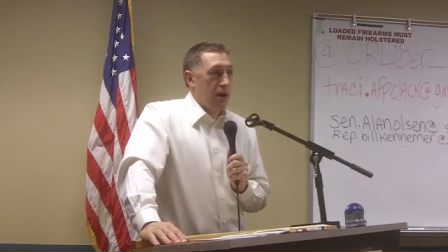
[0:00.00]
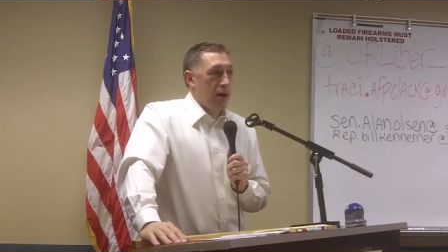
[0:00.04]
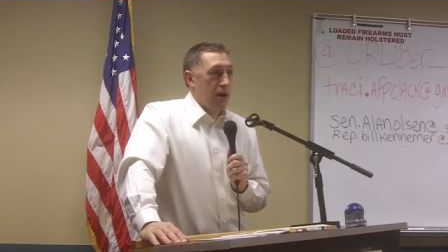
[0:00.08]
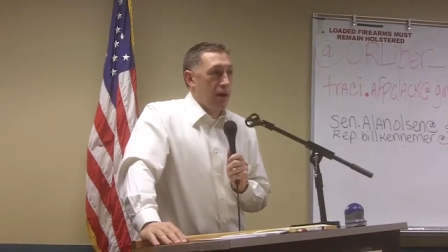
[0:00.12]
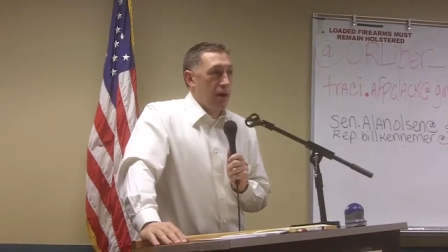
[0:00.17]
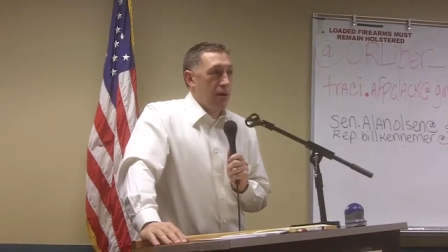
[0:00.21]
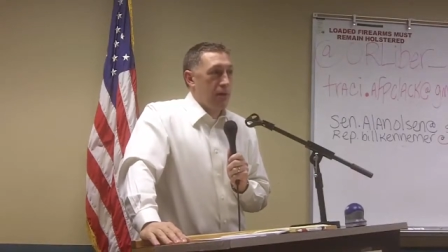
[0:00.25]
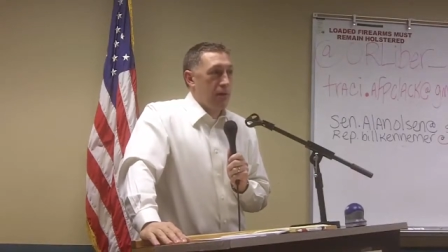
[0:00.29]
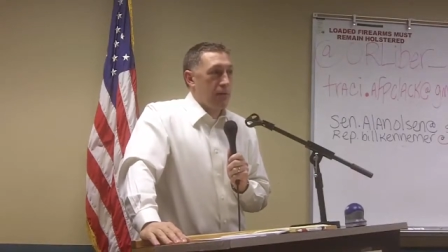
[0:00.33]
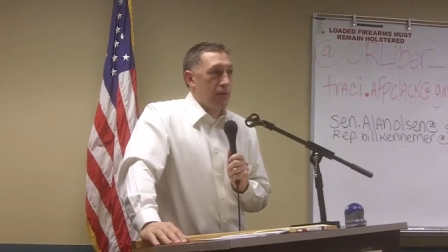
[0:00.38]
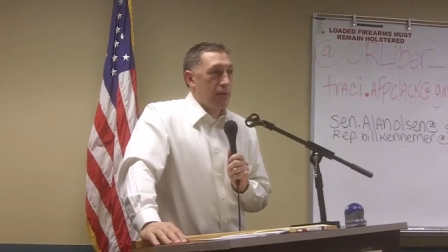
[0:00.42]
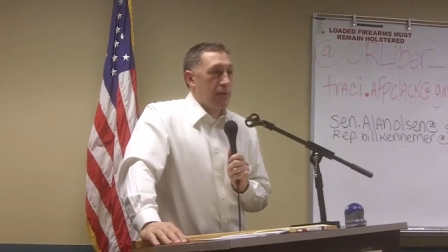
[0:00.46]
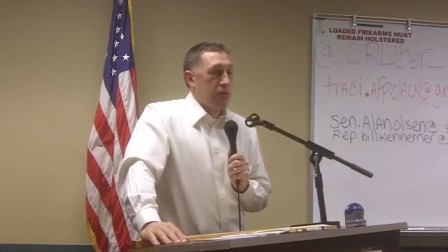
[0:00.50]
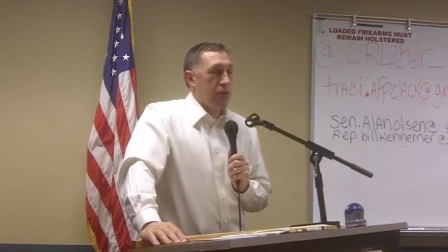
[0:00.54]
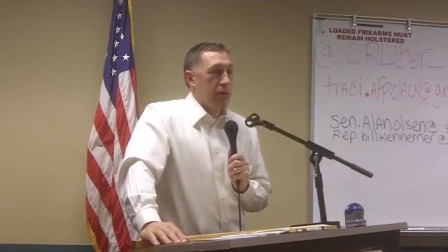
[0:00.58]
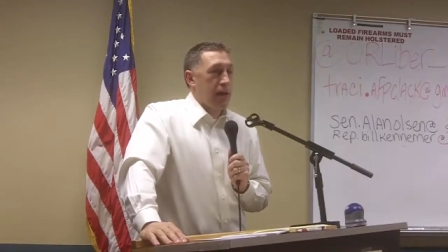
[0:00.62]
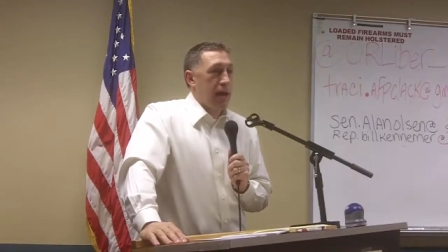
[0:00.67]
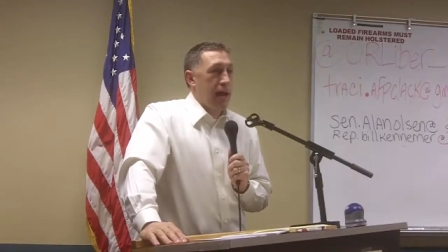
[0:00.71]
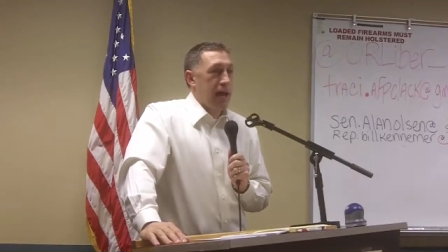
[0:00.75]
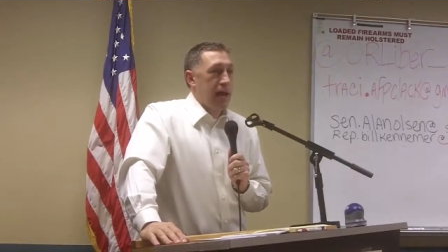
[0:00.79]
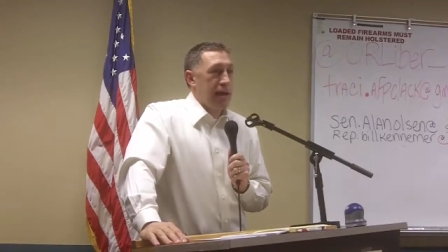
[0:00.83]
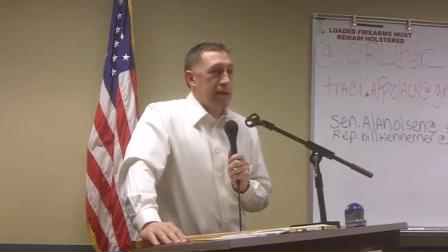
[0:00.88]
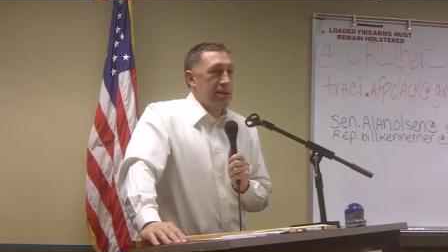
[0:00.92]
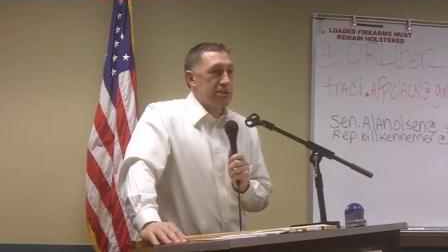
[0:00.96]
are
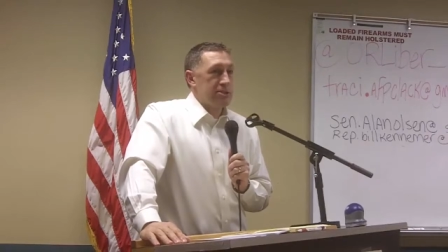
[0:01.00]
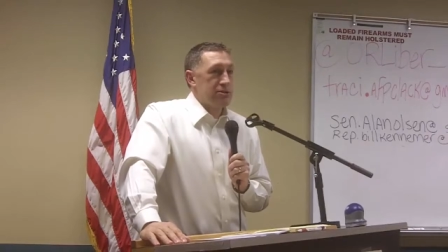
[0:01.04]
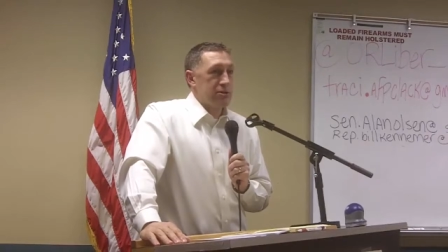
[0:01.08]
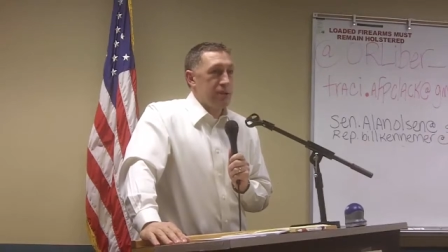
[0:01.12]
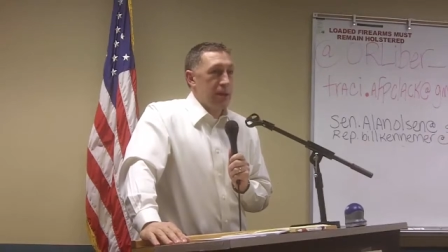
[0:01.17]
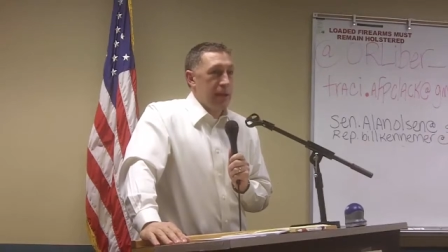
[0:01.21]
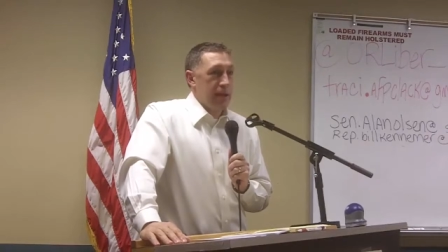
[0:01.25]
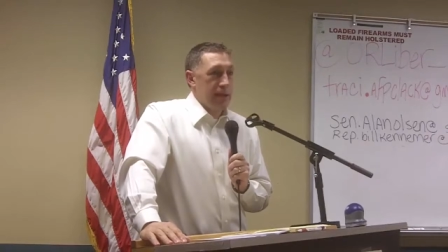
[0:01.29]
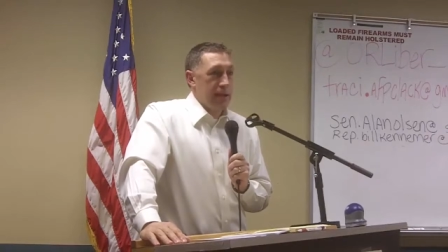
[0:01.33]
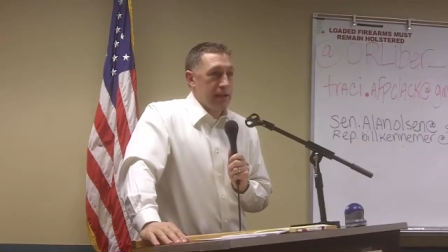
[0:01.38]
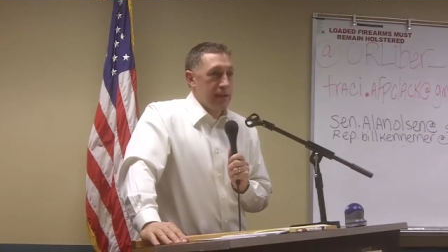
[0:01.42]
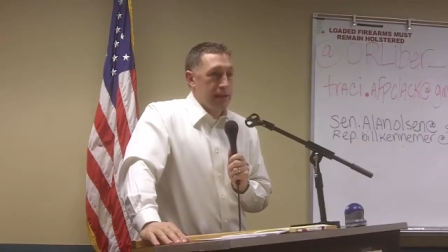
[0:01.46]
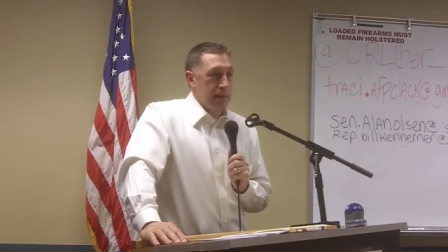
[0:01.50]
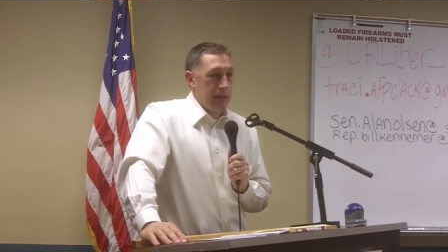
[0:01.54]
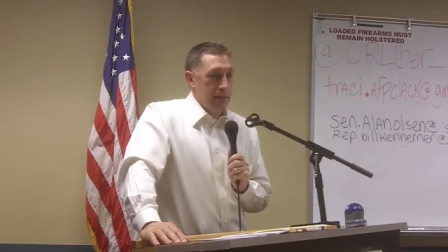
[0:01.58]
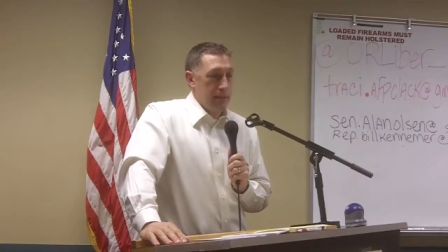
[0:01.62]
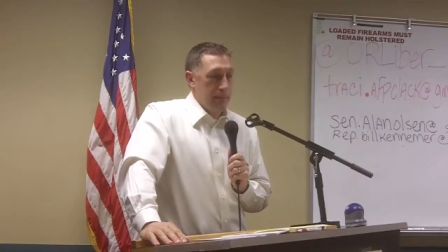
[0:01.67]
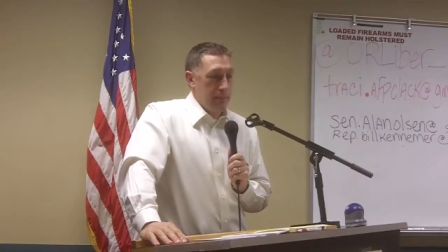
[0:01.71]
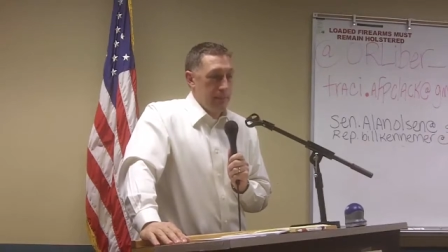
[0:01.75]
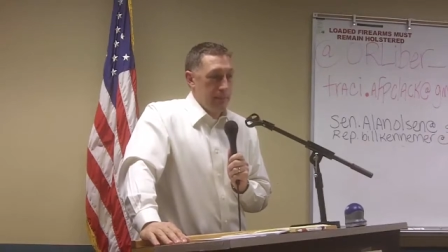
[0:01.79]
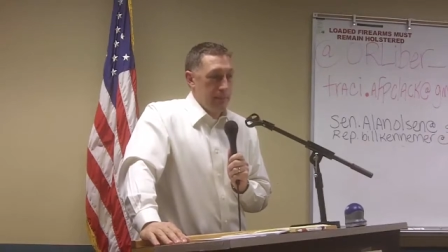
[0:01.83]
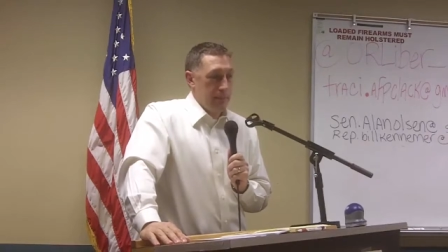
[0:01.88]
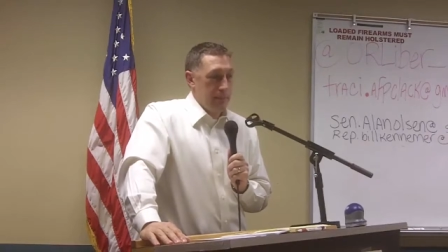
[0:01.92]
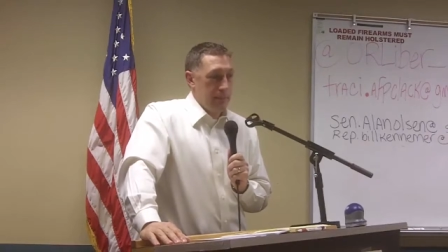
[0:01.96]
their eyes are lighting
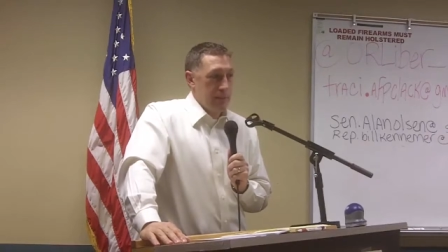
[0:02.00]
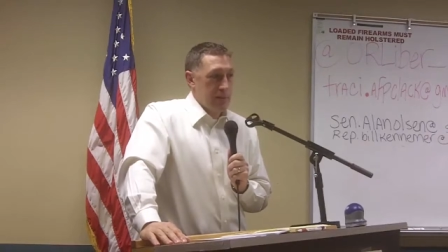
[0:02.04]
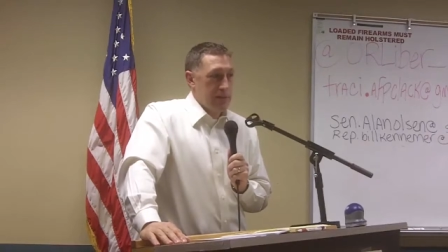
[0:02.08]
up